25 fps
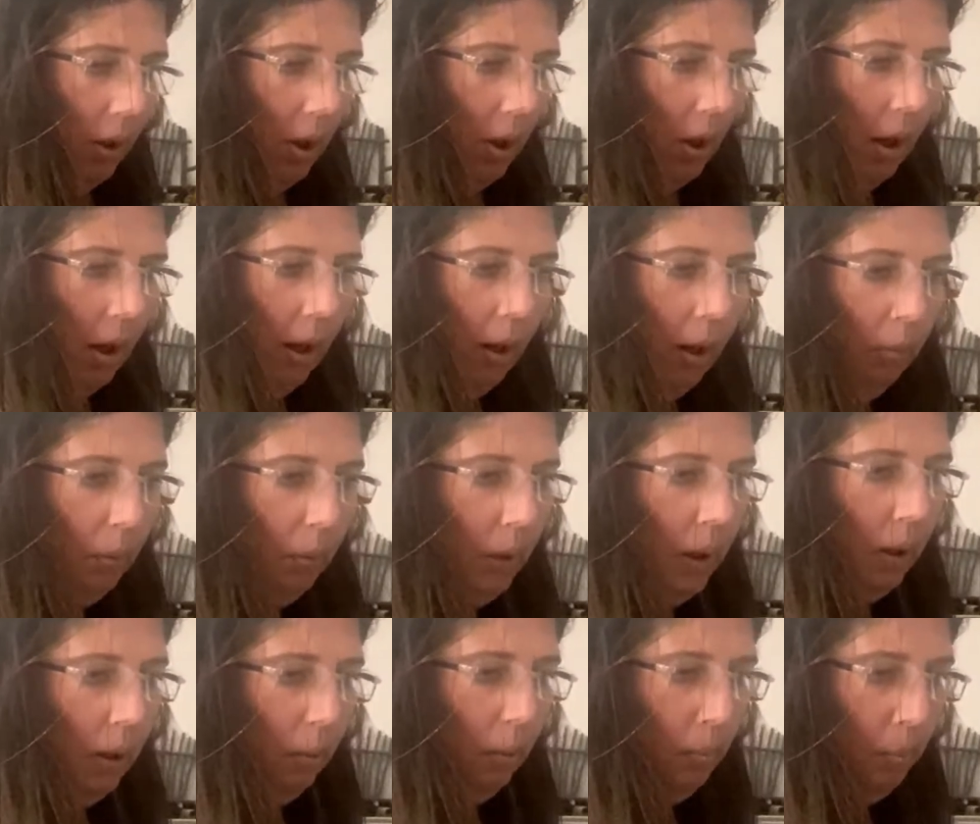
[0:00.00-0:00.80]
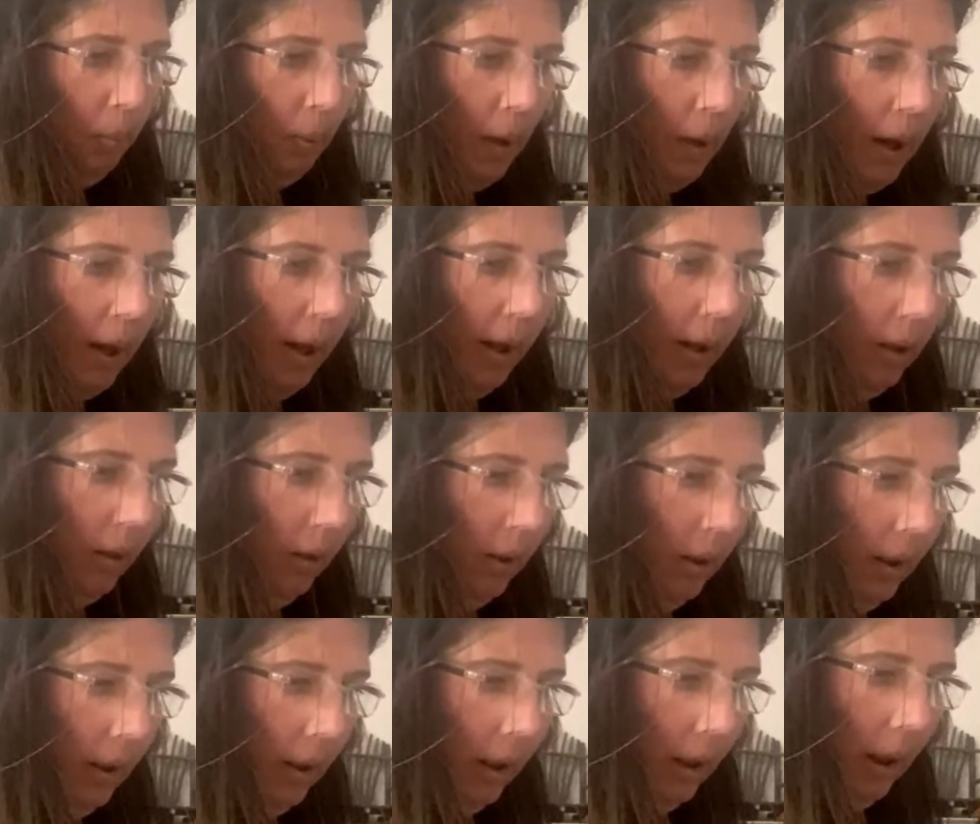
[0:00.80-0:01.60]
I've got a pile
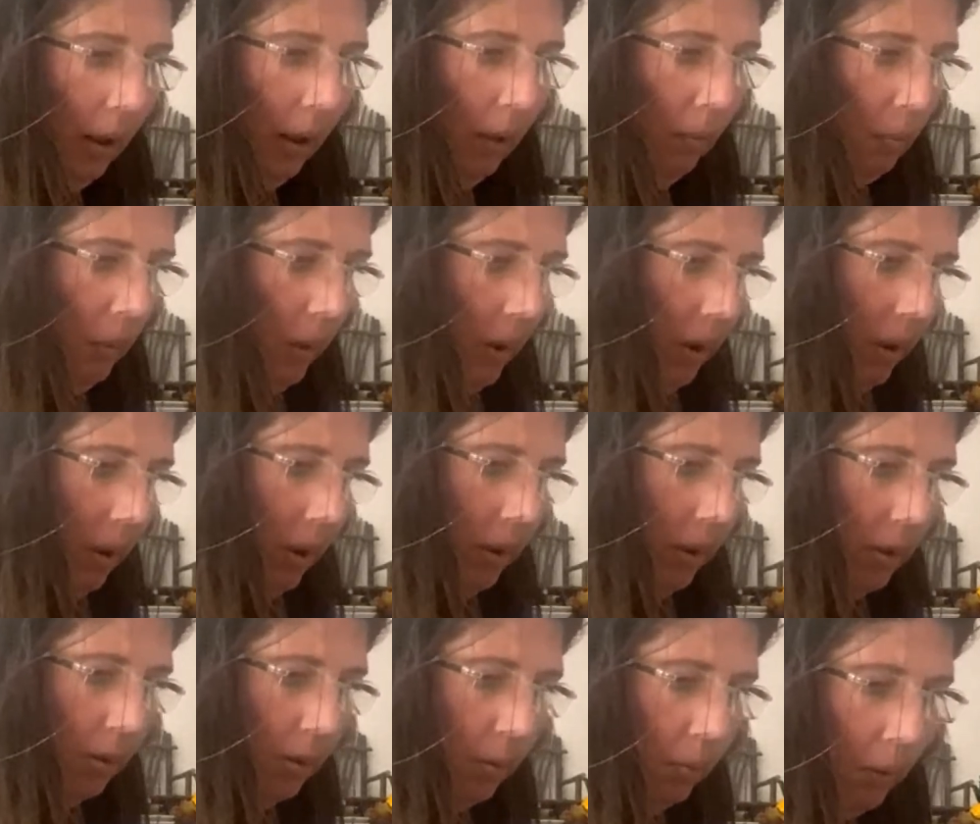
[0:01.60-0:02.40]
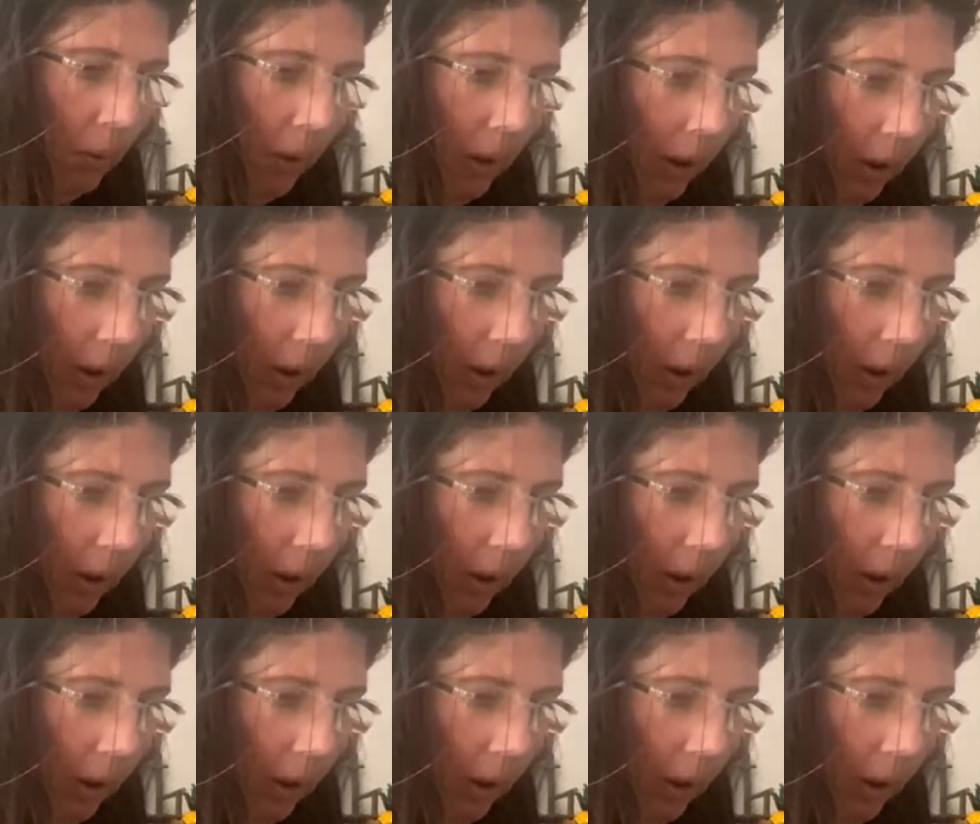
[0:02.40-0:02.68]
that came in this week